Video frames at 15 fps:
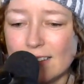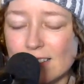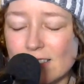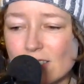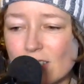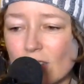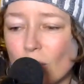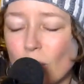
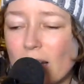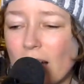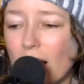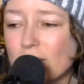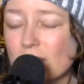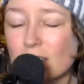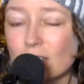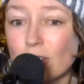So that we don't
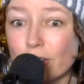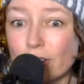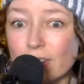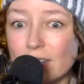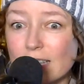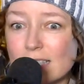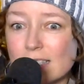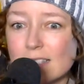have to
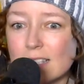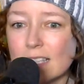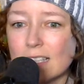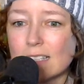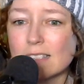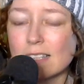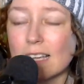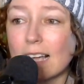learn these
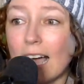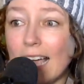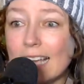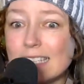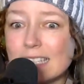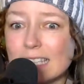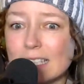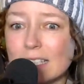things like I
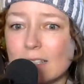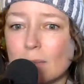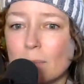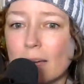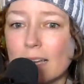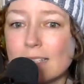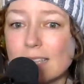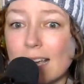did
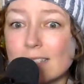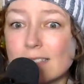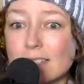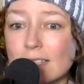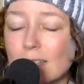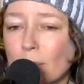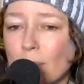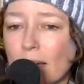by
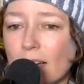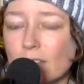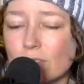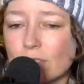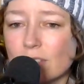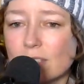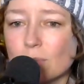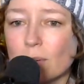testing the
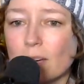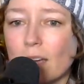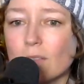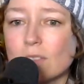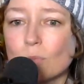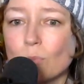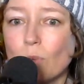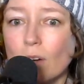boundaries when I
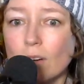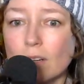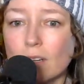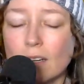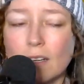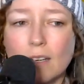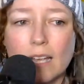was woke